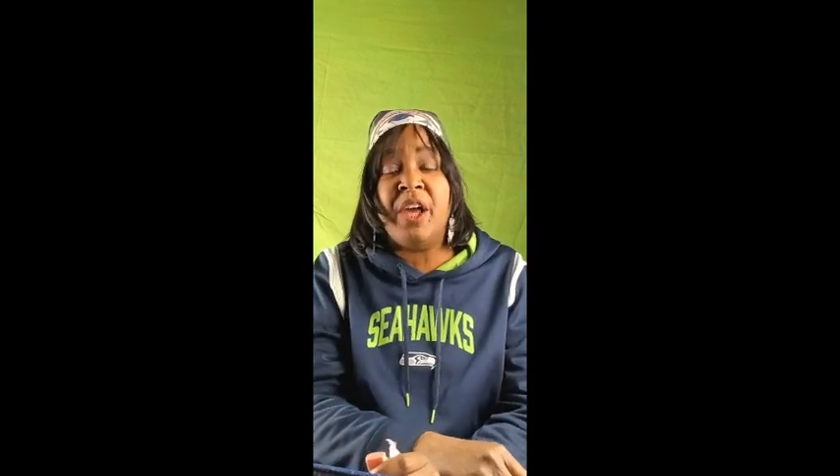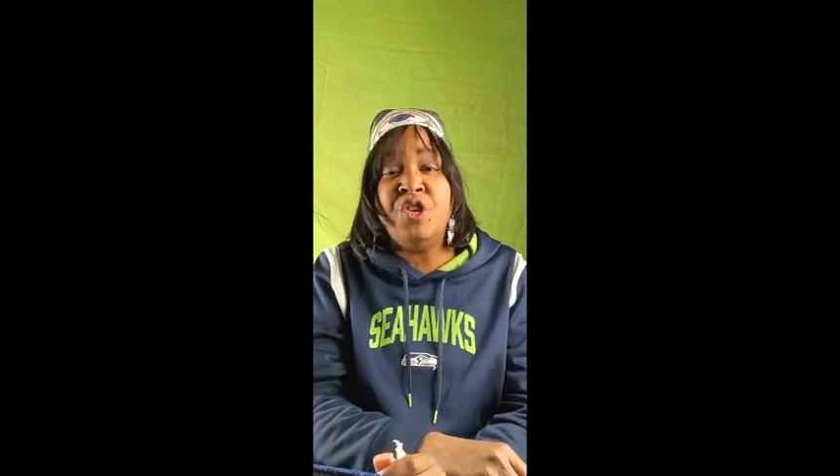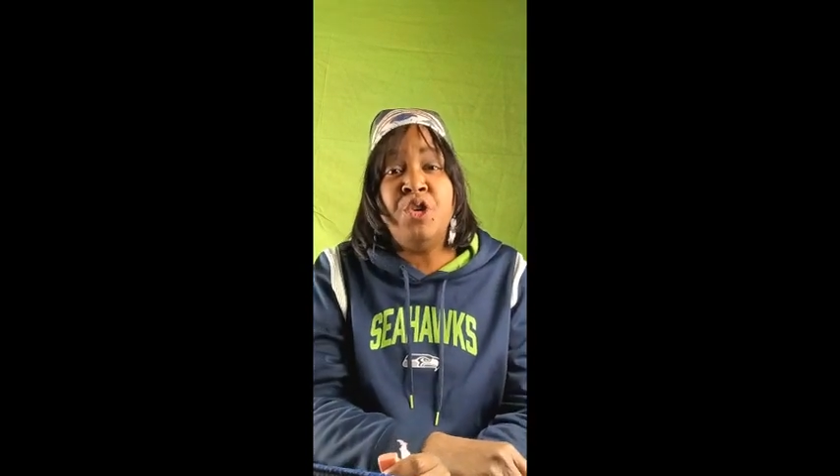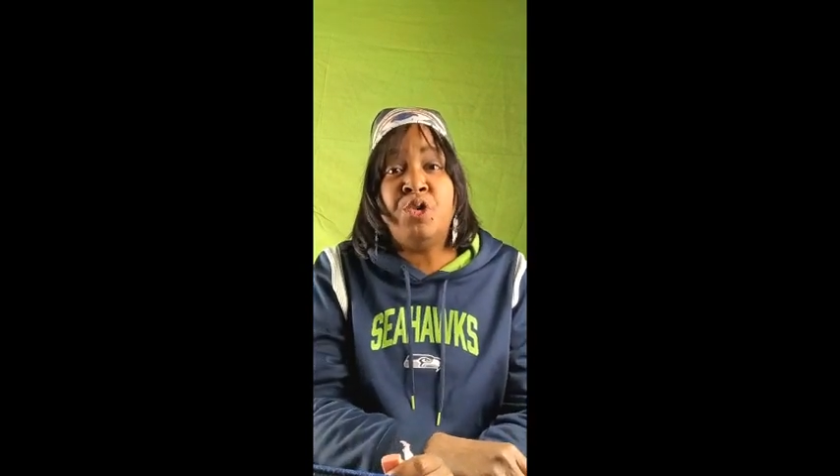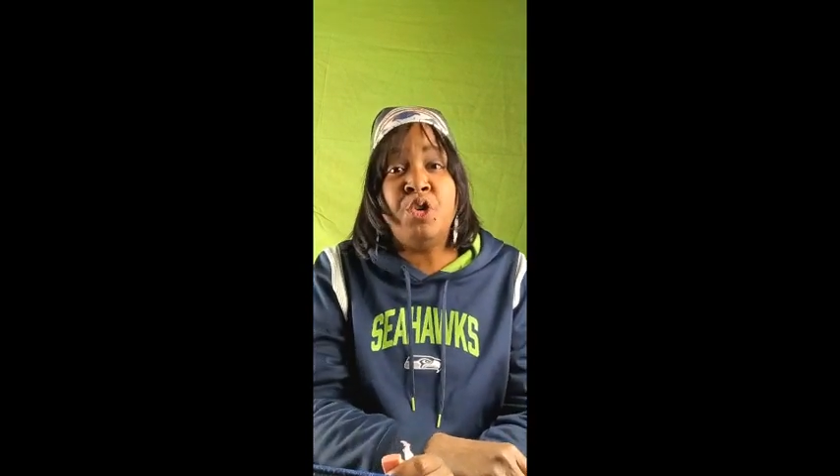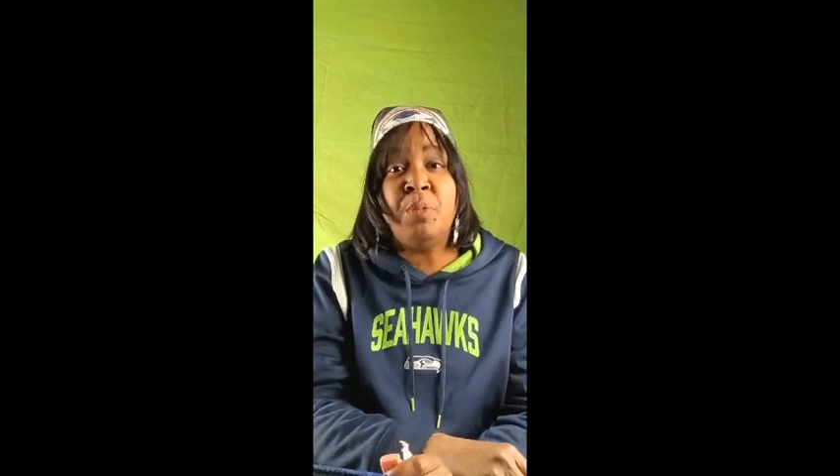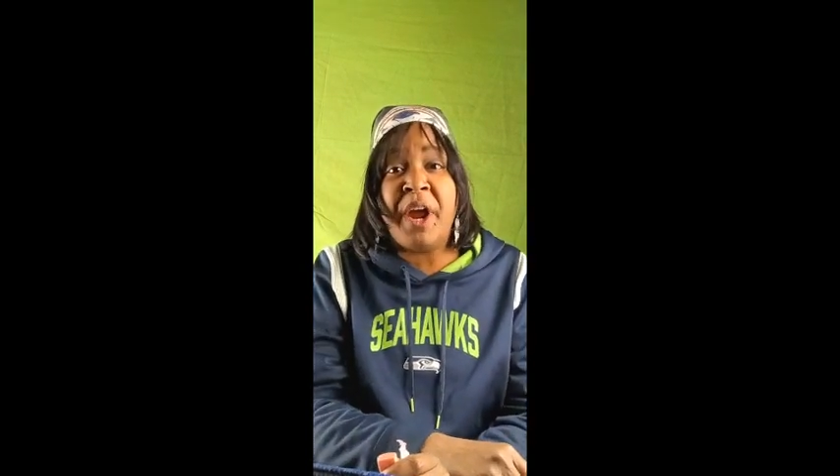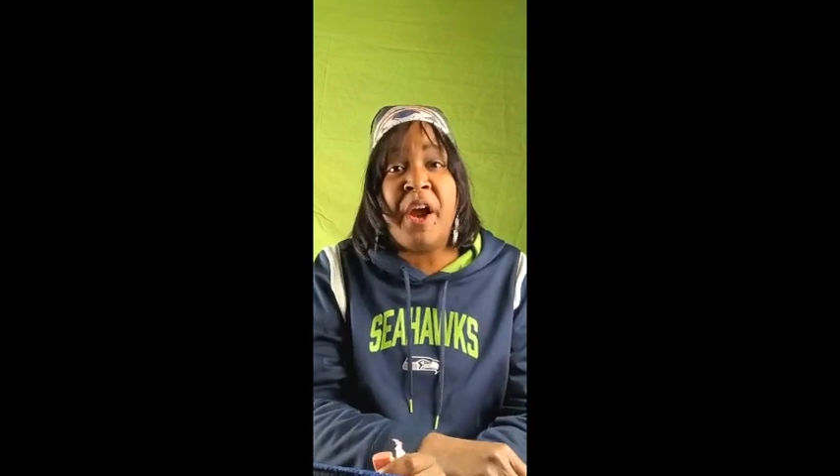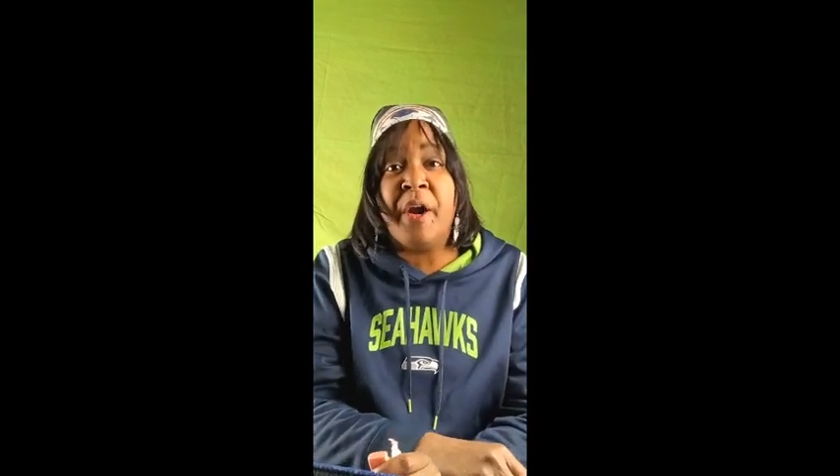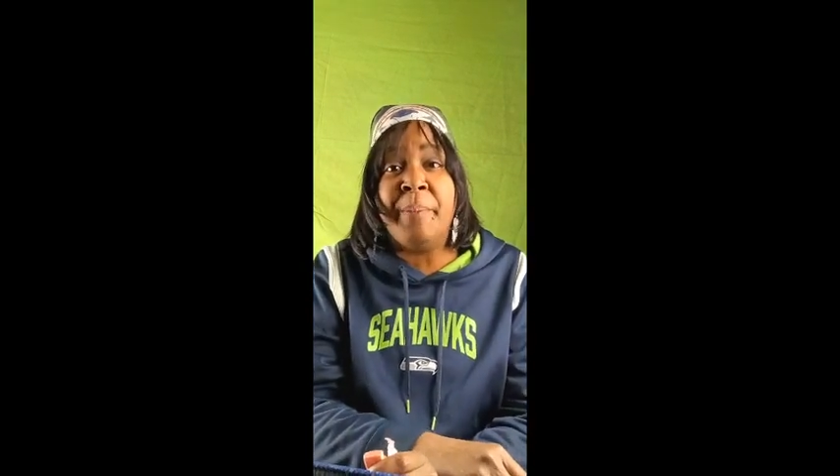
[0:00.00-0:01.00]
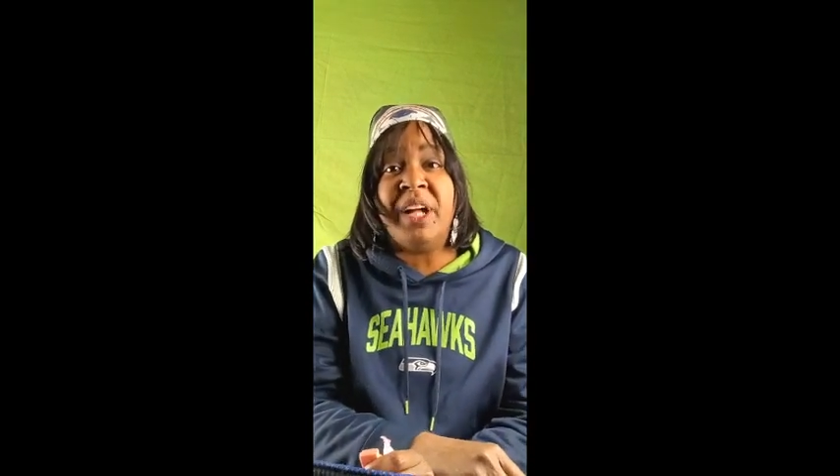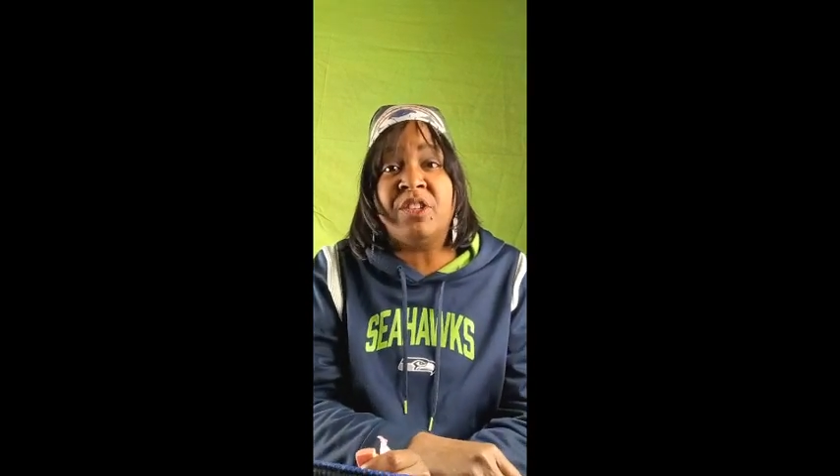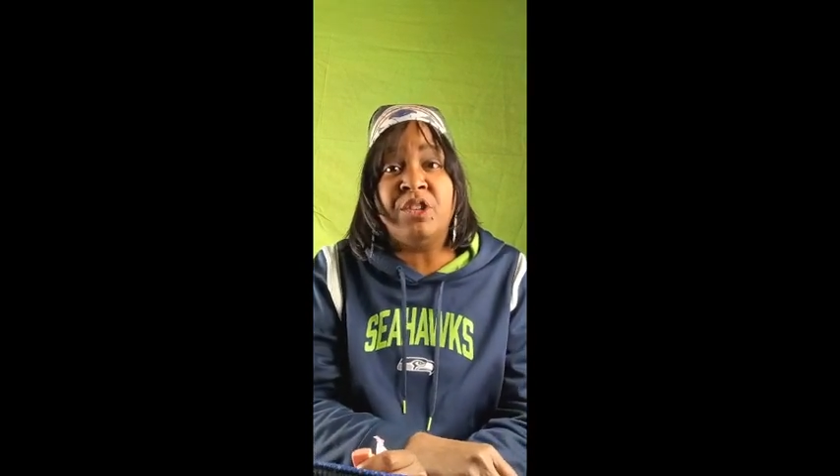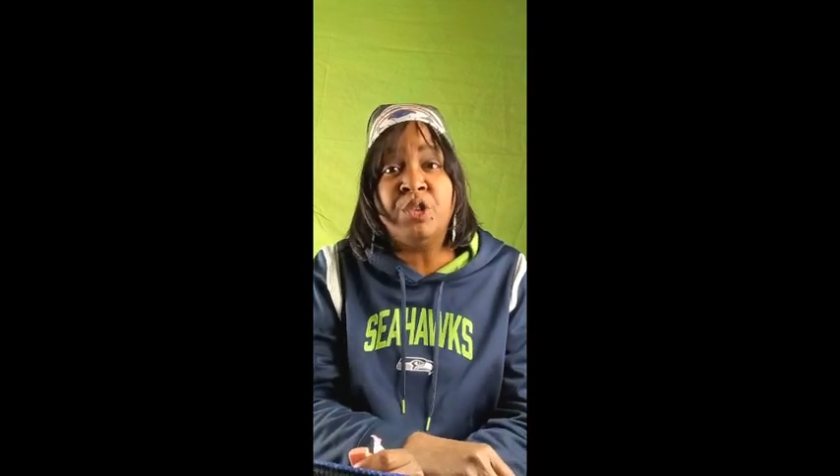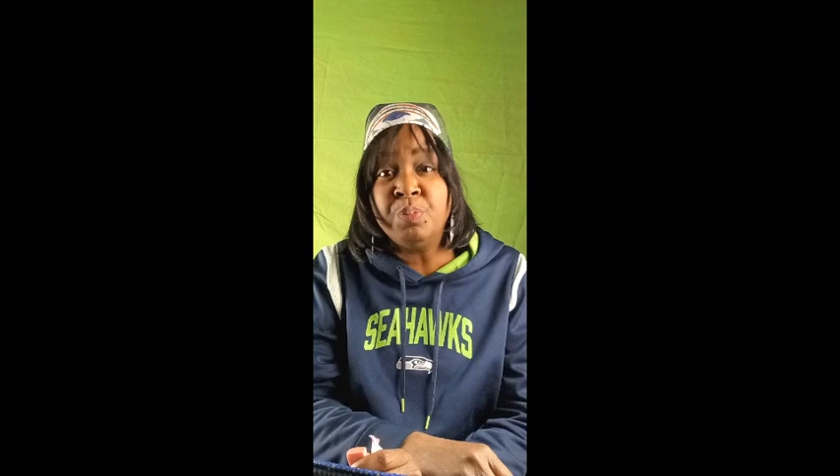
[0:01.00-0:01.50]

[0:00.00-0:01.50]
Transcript: YouTube error message.